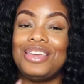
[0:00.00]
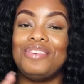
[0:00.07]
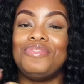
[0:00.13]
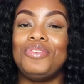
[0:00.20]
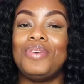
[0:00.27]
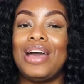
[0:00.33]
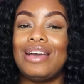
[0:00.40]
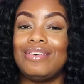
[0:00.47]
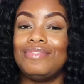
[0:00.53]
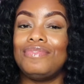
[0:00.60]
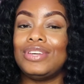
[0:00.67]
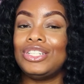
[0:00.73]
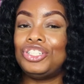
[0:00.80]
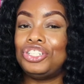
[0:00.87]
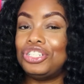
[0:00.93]
If you
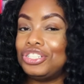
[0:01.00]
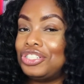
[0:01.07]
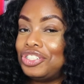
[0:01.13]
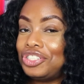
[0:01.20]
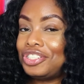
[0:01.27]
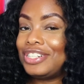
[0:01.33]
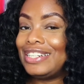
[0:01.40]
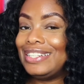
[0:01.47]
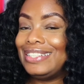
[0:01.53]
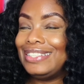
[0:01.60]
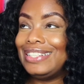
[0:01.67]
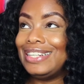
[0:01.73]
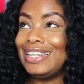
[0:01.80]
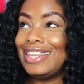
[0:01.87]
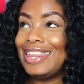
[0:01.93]
have
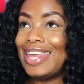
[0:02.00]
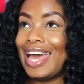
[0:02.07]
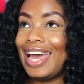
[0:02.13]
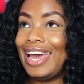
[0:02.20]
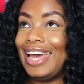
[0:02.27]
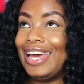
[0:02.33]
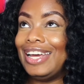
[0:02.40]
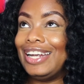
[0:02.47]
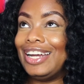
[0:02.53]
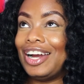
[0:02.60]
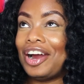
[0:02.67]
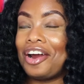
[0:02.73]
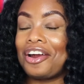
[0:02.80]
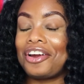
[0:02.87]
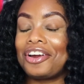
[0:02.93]
children that
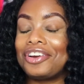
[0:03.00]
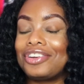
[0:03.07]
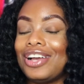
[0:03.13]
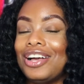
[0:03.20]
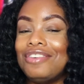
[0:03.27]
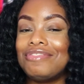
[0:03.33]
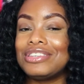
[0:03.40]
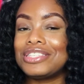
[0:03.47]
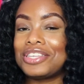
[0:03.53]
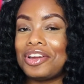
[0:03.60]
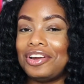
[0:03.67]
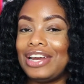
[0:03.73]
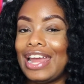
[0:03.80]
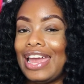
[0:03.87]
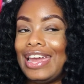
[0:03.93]
are of a
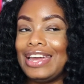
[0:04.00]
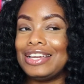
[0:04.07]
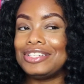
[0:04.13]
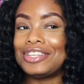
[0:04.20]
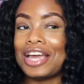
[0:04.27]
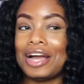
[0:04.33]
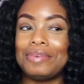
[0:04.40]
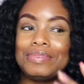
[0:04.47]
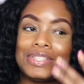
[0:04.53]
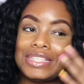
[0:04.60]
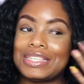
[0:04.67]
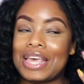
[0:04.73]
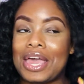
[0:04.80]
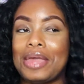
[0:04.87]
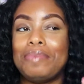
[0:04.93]
certain age, I would
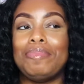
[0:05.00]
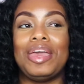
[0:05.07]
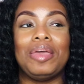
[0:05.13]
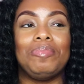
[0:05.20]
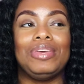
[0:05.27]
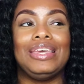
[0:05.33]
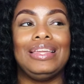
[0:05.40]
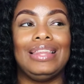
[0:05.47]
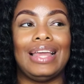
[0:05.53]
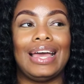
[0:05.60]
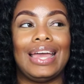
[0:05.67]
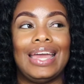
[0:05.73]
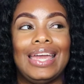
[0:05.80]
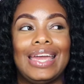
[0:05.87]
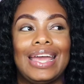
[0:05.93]
say maybe
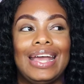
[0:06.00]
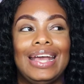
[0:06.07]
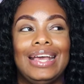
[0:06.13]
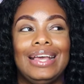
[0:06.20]
like